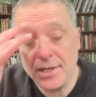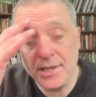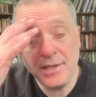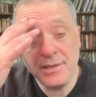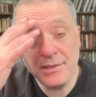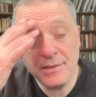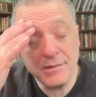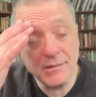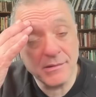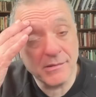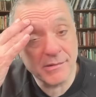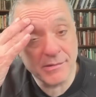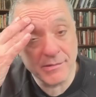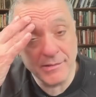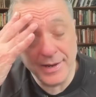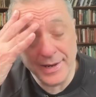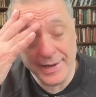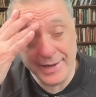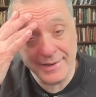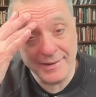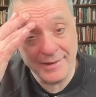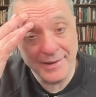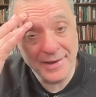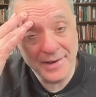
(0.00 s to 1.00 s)
in
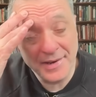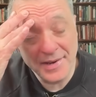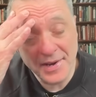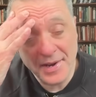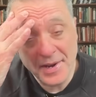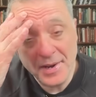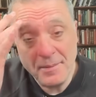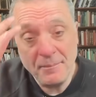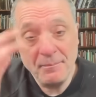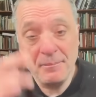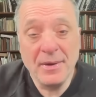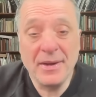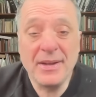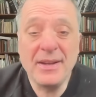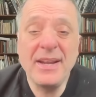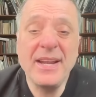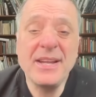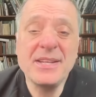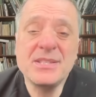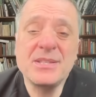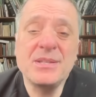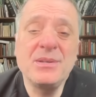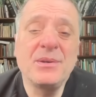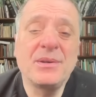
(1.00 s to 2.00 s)
Ukraine. But
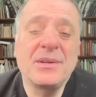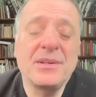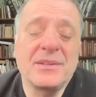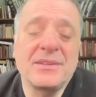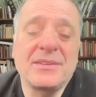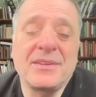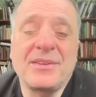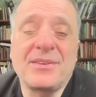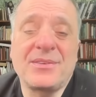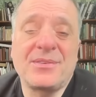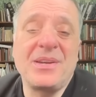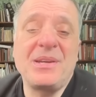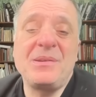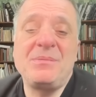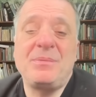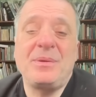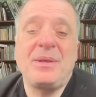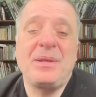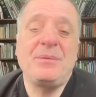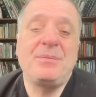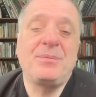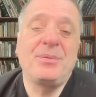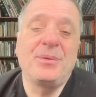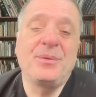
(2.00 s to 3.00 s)
let's look at the three
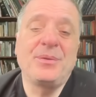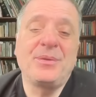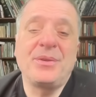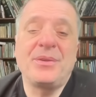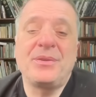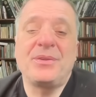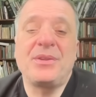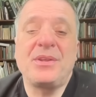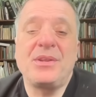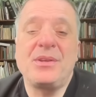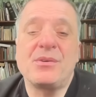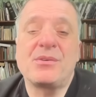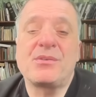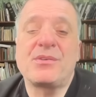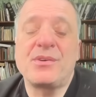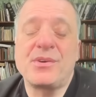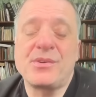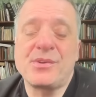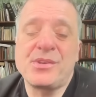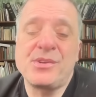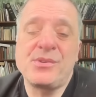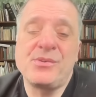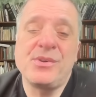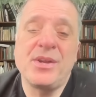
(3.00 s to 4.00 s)
people that the
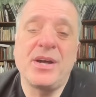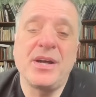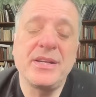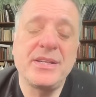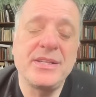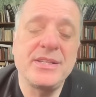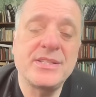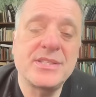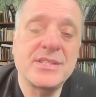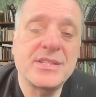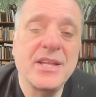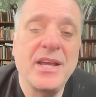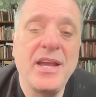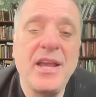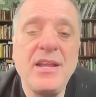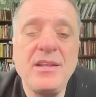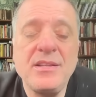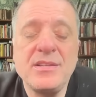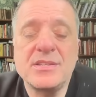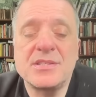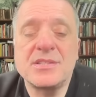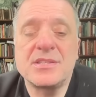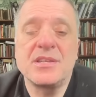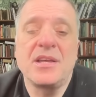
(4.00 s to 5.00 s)
United
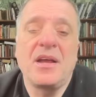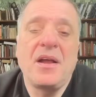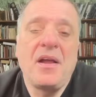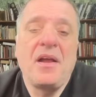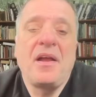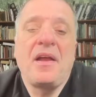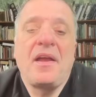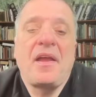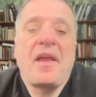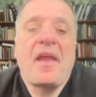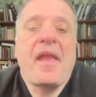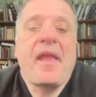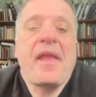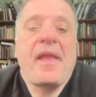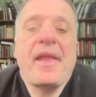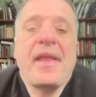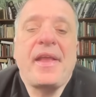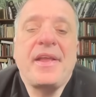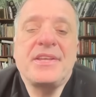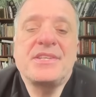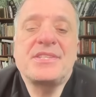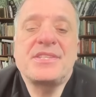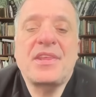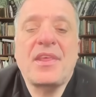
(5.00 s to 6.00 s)
States
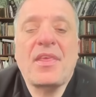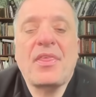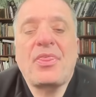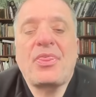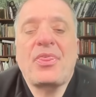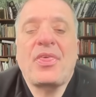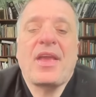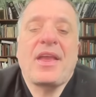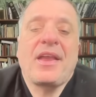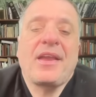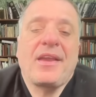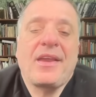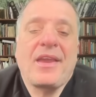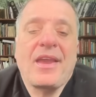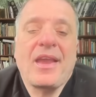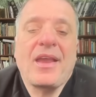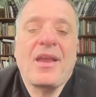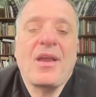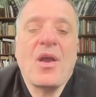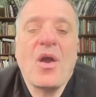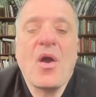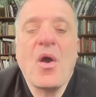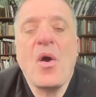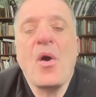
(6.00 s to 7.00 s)
is
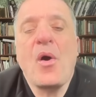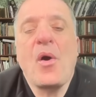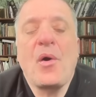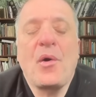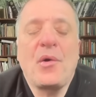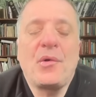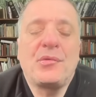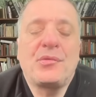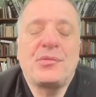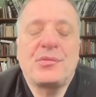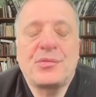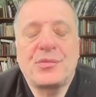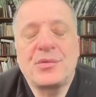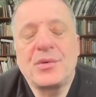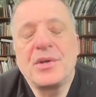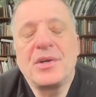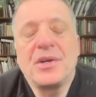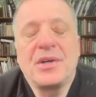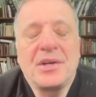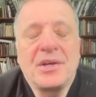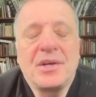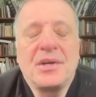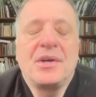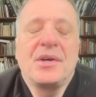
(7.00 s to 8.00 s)
thinking of
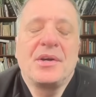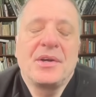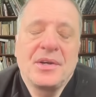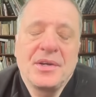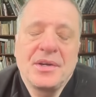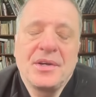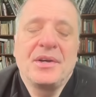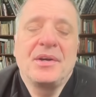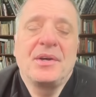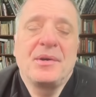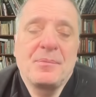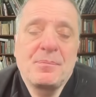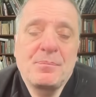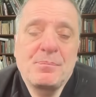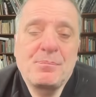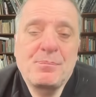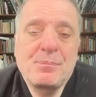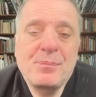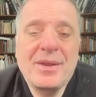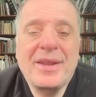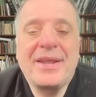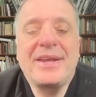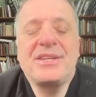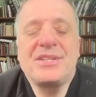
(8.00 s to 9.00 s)

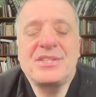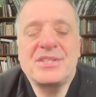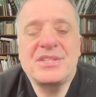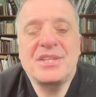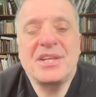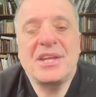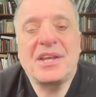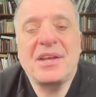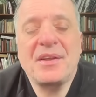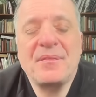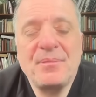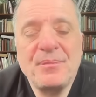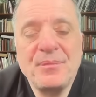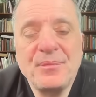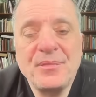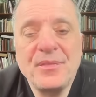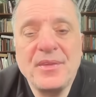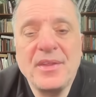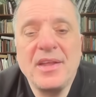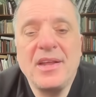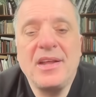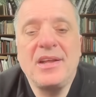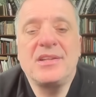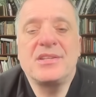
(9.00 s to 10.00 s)
placing
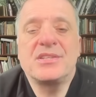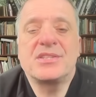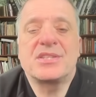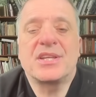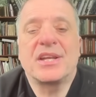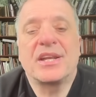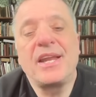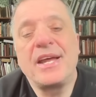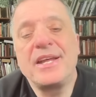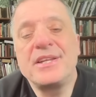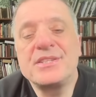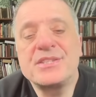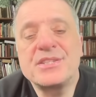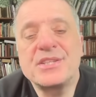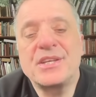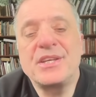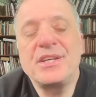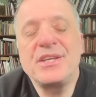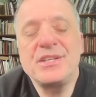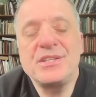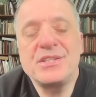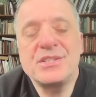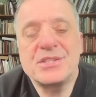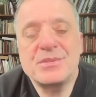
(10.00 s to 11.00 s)
in
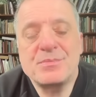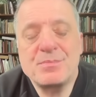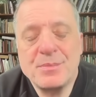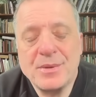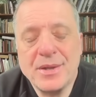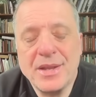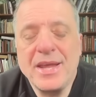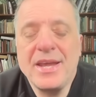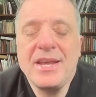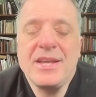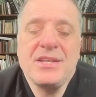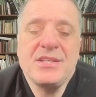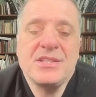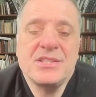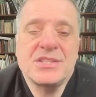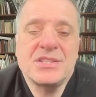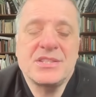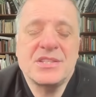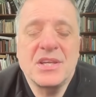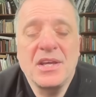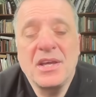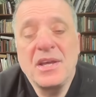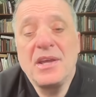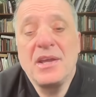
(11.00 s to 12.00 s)
Zelensky's
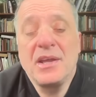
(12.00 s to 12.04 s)
place